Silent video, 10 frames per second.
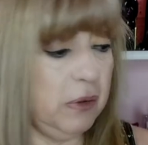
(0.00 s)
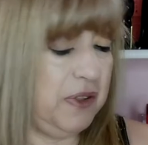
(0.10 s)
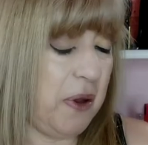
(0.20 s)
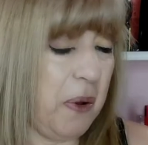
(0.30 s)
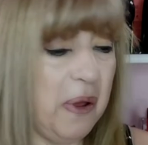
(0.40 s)

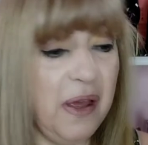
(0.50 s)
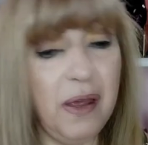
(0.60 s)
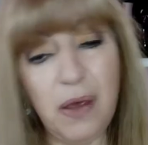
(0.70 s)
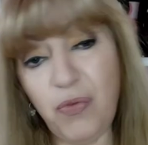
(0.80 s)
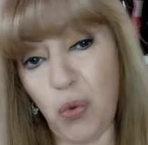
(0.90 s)
So
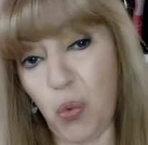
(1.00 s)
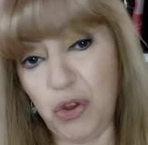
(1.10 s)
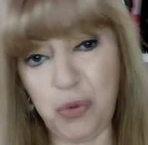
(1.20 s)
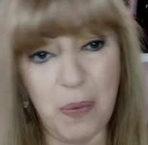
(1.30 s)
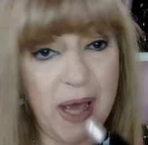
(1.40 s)
if you
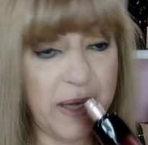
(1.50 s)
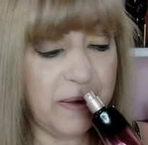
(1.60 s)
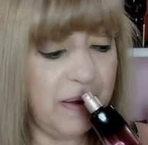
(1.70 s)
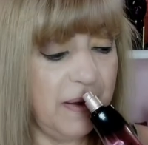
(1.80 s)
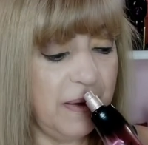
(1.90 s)
want to buy
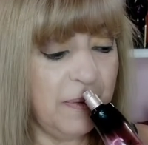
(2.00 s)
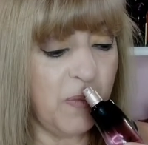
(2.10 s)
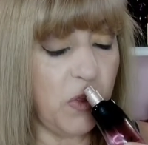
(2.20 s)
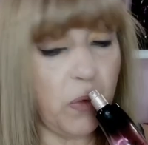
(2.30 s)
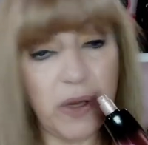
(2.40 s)
it,
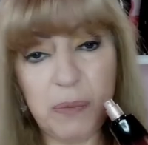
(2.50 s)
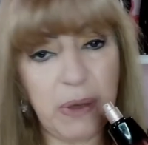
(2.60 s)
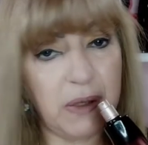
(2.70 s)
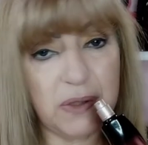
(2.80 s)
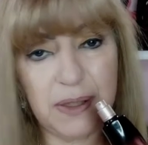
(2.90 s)
do it,
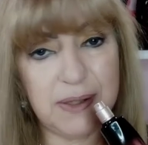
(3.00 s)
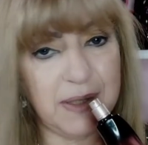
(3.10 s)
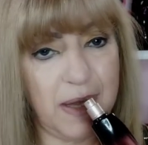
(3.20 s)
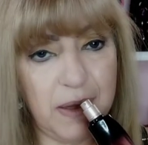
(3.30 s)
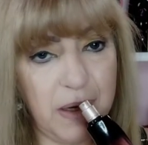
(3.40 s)
because
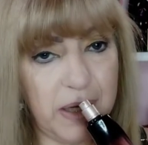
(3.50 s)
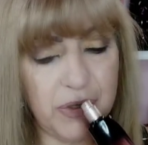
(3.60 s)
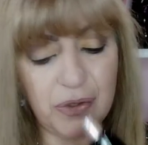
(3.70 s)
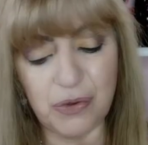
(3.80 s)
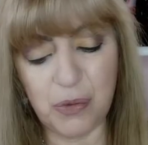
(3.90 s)
it's a
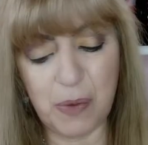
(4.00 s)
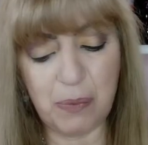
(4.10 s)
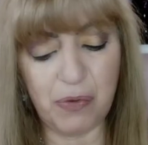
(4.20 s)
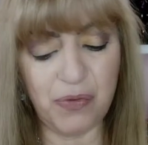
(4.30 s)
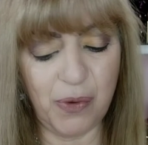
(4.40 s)
delicious woman
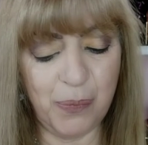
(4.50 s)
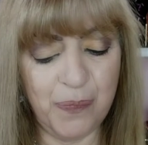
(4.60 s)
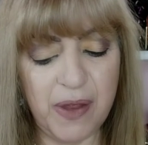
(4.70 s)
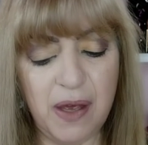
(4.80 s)
perfume.